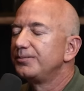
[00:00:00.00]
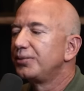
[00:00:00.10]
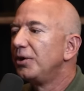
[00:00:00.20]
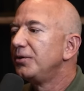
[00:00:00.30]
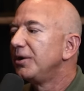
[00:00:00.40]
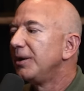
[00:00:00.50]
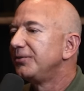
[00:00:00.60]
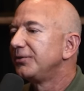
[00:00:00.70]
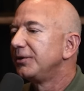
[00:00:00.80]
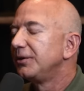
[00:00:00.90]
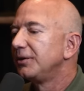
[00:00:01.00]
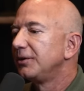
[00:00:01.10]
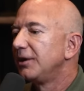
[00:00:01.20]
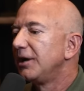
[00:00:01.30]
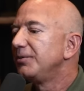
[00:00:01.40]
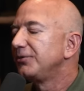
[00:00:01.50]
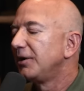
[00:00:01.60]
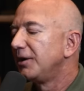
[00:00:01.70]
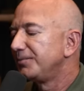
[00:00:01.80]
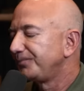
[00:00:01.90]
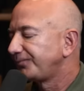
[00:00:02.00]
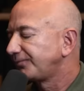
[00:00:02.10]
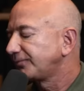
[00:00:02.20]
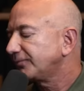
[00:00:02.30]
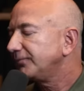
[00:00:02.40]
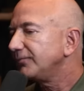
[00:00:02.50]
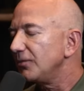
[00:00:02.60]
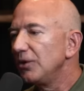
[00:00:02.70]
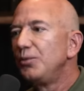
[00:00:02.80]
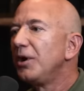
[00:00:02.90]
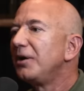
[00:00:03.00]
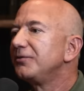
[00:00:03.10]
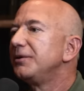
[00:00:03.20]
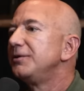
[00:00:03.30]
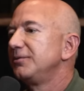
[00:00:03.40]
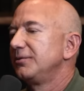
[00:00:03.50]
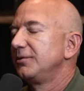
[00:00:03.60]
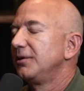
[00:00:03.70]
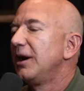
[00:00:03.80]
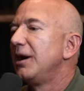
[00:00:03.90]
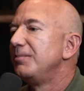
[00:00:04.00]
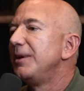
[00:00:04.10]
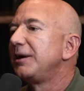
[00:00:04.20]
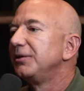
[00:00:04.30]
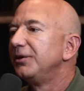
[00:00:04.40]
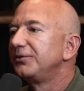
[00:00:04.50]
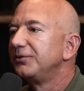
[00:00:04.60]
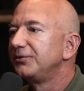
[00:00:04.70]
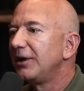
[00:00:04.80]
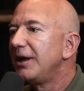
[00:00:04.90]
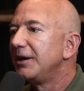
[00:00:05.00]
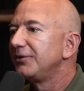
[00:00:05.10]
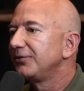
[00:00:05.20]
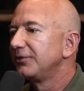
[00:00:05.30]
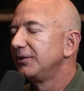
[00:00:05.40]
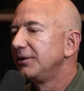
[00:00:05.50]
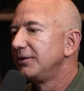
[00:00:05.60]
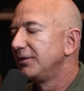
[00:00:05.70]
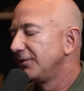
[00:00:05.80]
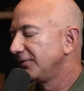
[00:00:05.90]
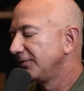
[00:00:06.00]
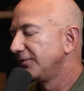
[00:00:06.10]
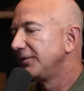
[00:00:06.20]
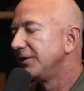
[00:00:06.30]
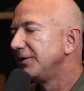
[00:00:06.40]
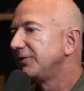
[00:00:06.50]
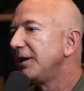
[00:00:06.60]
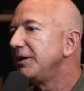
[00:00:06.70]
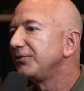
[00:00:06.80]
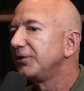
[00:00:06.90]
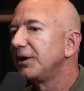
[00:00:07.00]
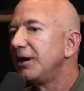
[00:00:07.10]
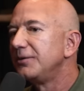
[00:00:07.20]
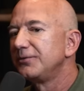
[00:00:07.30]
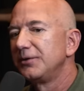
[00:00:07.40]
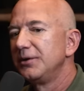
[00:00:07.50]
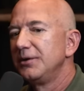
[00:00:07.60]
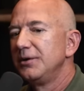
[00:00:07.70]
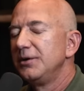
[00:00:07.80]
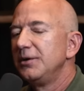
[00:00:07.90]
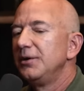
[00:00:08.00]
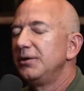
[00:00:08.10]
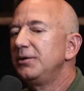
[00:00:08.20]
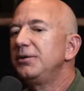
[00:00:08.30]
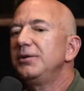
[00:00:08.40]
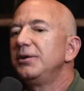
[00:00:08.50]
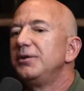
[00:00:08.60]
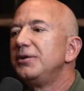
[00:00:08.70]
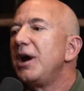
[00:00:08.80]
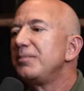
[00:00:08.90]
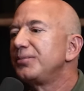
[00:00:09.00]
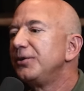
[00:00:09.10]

programs at Amazon, we often make a list of tenets. And the tenets are kind of, they're not